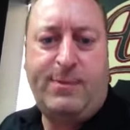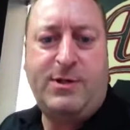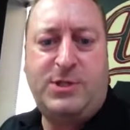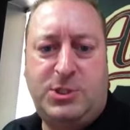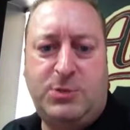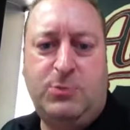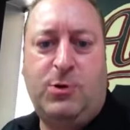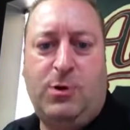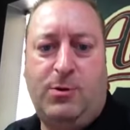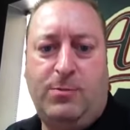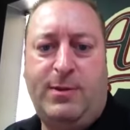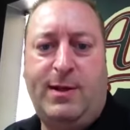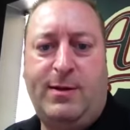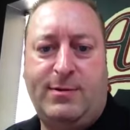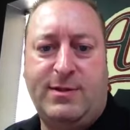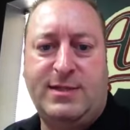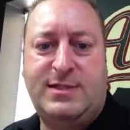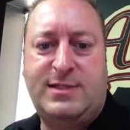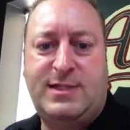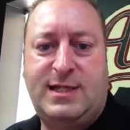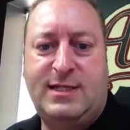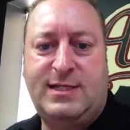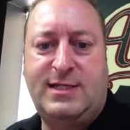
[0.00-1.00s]
but you won't be able
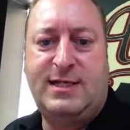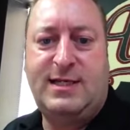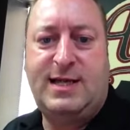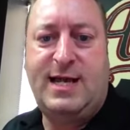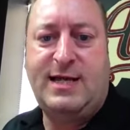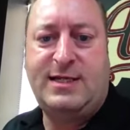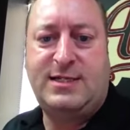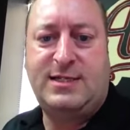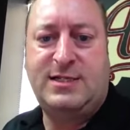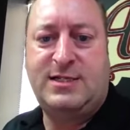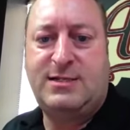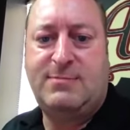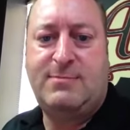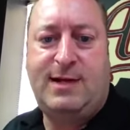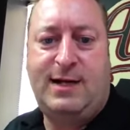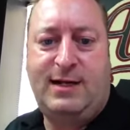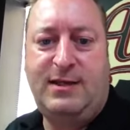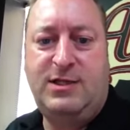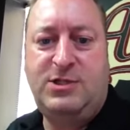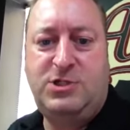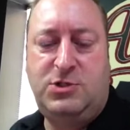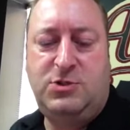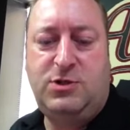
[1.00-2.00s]
to sit next to
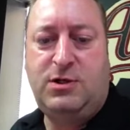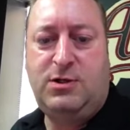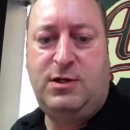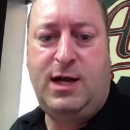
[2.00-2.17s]
somebody that you